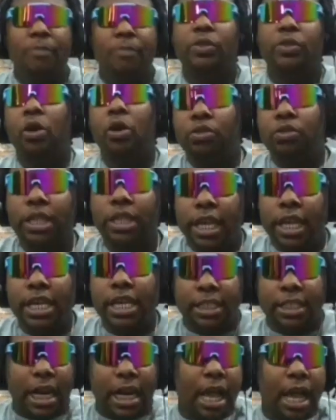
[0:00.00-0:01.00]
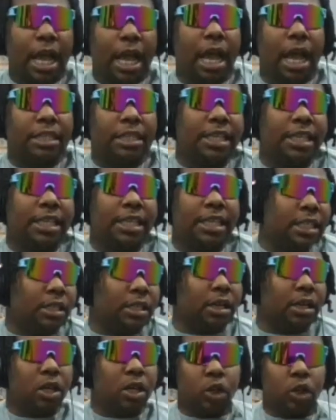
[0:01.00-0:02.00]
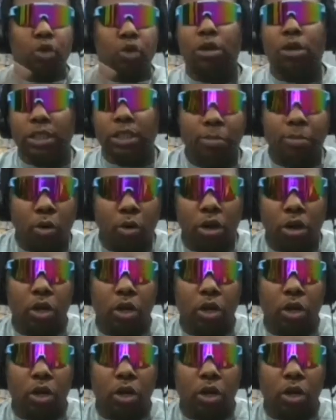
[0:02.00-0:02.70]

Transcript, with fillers: Those are the kids that I, I tend to trust more.